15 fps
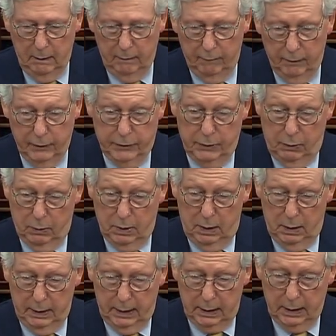For a so
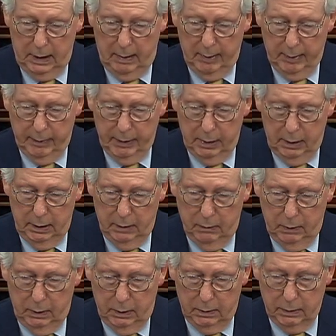called economic bill that
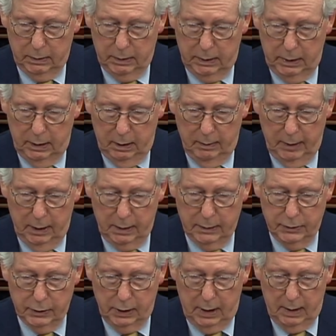will kill American
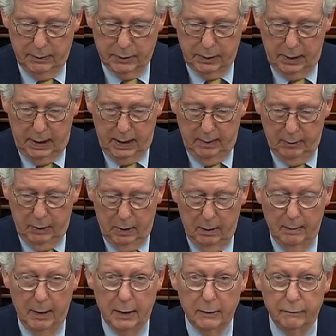jobs and hammer our
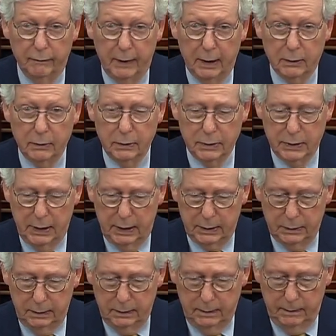manufacturing sector